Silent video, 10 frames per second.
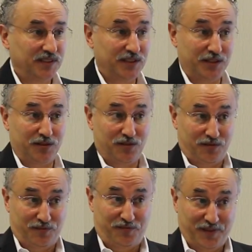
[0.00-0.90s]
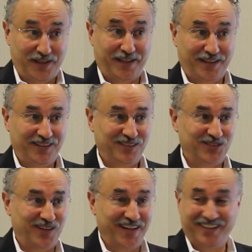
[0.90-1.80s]
It needs filling,
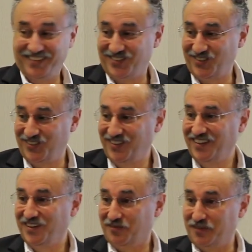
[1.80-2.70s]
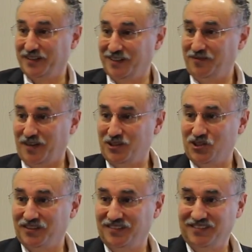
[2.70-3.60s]
right? So filling and
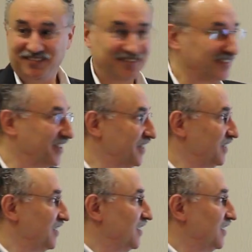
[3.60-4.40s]
function, right?